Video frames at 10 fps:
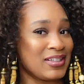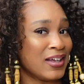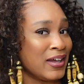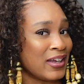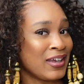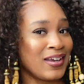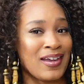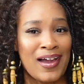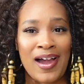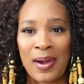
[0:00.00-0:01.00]
Like,
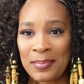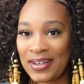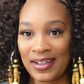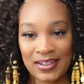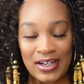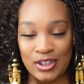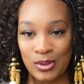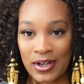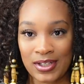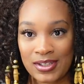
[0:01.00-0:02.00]
I'm glad that I
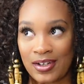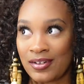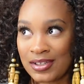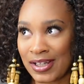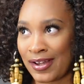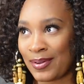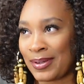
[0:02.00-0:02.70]
tried this hairstyle.